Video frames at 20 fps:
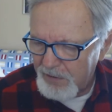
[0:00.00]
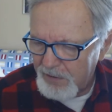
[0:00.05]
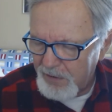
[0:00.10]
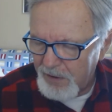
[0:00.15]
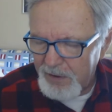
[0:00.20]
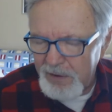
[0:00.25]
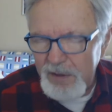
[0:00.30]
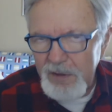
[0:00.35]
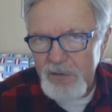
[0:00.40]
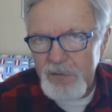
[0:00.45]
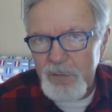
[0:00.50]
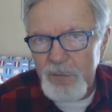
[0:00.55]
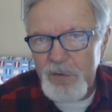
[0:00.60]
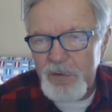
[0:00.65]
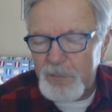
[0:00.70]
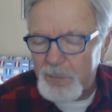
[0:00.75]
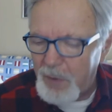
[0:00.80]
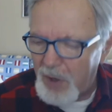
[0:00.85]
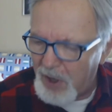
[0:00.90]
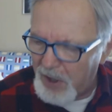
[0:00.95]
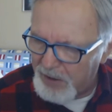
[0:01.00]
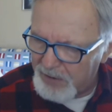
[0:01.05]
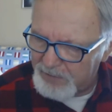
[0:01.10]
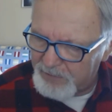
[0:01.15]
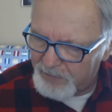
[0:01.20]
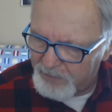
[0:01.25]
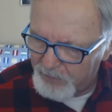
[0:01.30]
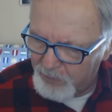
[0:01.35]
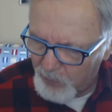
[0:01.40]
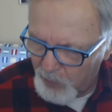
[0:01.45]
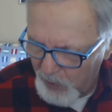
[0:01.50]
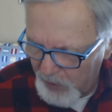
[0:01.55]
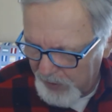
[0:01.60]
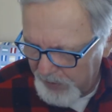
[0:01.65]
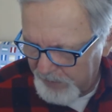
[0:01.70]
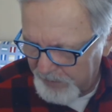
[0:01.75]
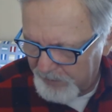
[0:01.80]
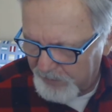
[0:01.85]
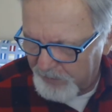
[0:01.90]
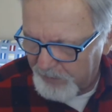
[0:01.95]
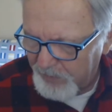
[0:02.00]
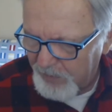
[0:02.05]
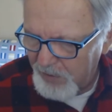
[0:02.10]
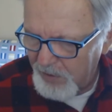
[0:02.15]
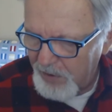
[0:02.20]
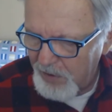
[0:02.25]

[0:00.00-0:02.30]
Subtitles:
And his response was,